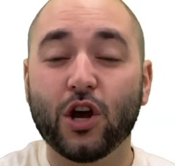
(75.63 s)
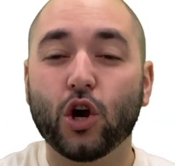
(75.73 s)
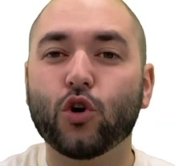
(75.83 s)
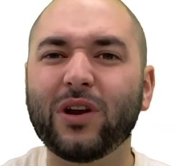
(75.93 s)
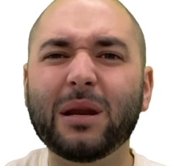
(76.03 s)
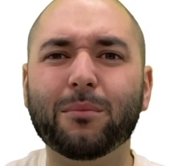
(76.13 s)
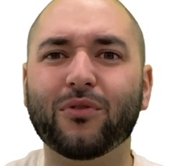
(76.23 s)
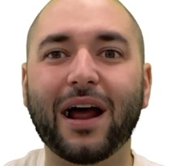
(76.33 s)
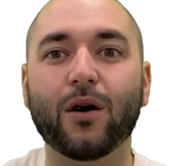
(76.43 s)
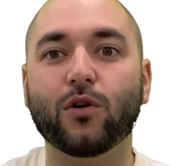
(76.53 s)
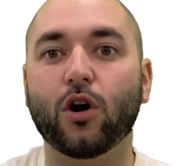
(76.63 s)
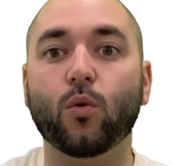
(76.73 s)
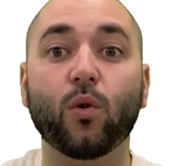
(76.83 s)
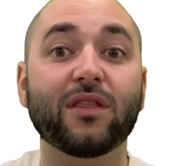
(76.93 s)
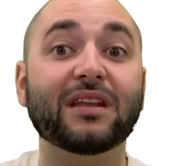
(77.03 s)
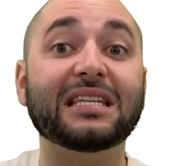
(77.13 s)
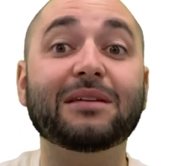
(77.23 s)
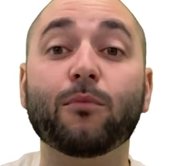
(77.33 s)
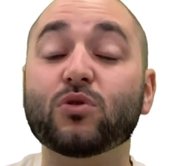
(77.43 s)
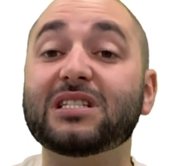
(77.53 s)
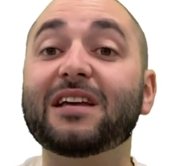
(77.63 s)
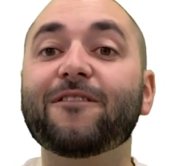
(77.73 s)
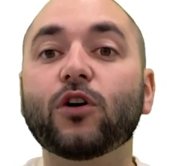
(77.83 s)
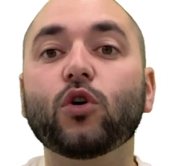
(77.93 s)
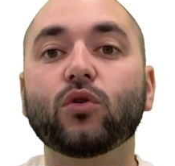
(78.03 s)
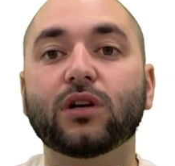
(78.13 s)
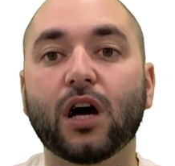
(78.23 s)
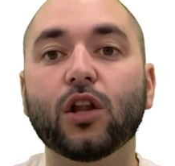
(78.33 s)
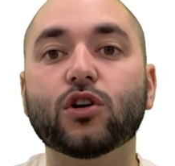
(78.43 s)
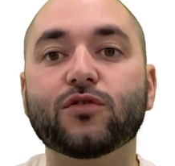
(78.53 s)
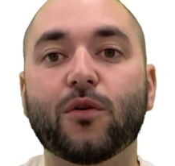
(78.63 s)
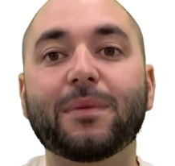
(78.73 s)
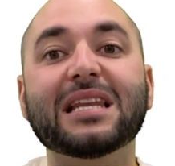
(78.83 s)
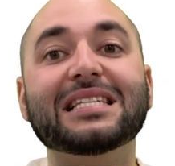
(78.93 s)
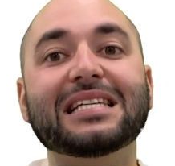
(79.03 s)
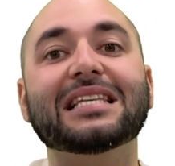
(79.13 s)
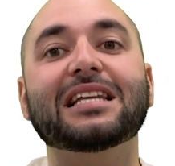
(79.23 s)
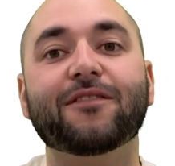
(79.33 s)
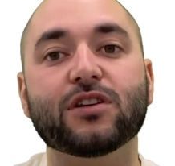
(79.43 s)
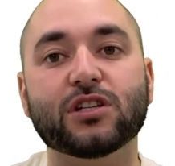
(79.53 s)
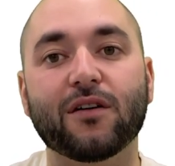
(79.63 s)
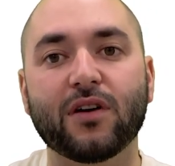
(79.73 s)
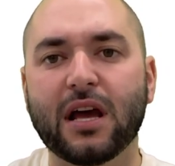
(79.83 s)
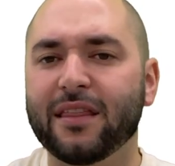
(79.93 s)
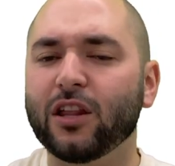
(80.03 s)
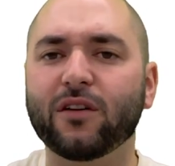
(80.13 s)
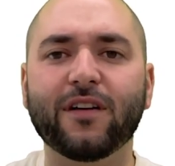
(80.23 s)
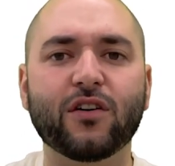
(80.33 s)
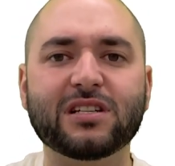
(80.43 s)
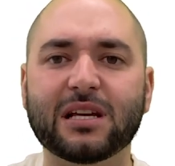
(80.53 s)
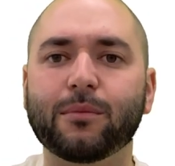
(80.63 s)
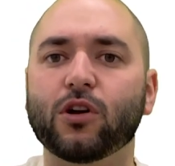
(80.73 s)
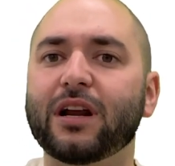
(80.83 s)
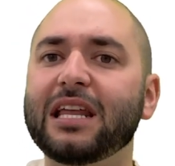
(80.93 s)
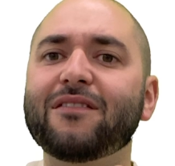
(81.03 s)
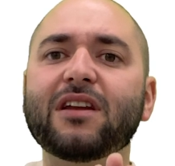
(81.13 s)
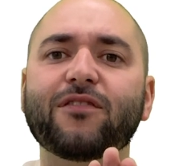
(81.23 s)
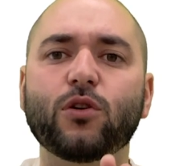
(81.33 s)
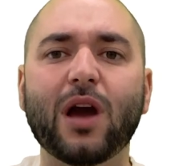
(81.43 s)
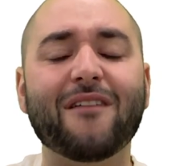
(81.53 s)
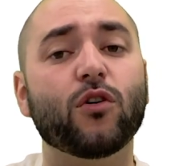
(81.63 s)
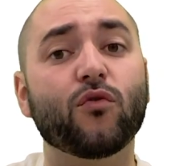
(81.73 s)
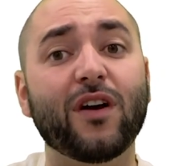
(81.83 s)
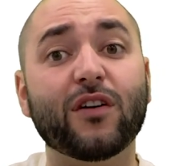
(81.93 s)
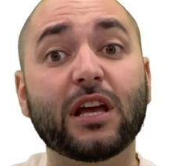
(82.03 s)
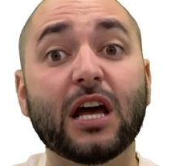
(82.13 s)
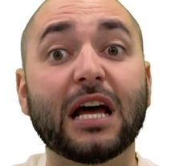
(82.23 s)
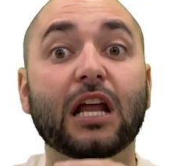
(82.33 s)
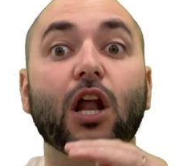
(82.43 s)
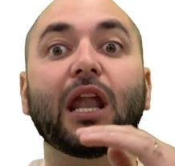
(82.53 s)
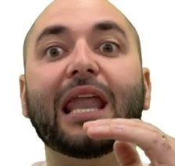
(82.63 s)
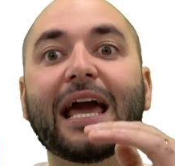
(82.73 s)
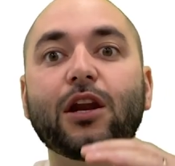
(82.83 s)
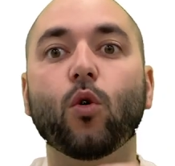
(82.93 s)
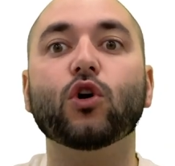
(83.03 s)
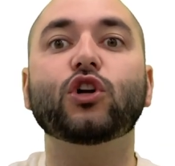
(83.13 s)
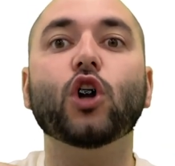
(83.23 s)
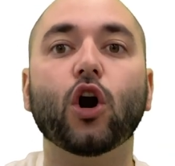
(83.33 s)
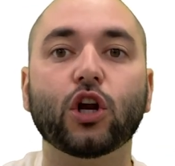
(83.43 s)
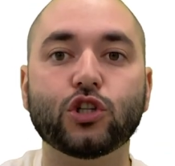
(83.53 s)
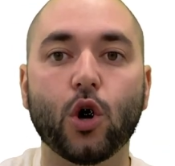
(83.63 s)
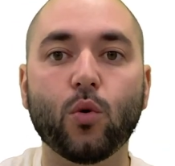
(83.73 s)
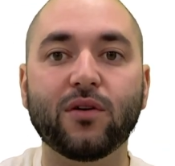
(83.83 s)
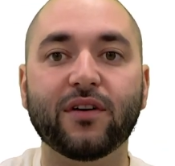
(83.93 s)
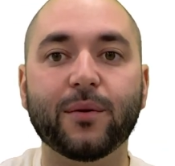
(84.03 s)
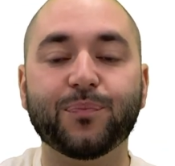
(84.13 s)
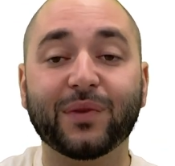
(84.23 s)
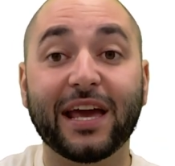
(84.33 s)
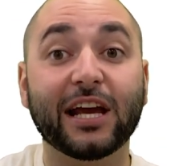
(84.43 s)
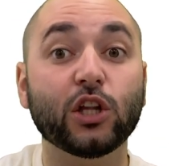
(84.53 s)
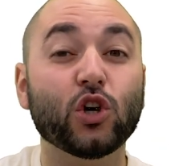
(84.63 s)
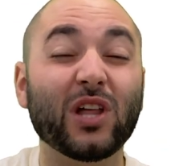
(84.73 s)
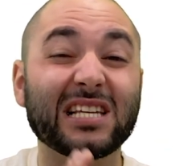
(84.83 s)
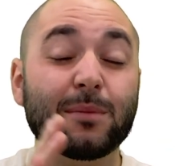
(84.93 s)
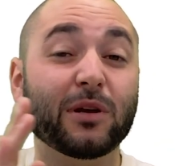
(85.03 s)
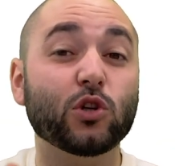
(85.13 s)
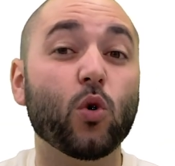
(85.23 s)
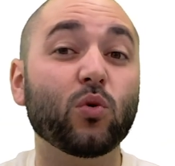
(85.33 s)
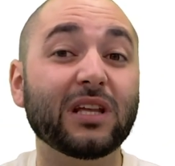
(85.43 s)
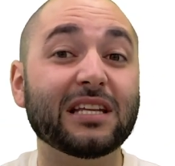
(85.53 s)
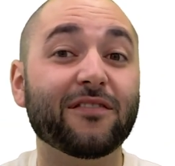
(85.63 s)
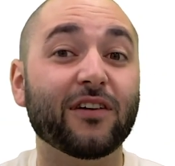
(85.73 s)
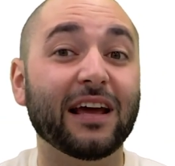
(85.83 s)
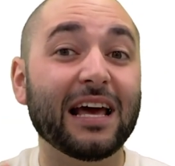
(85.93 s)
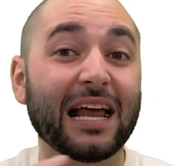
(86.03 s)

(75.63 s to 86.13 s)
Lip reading: Green and brown are one of the most difficult colors for me to see the difference of. They look very similar. And even if you have a very light or dark tone of it, it can look like something totally different.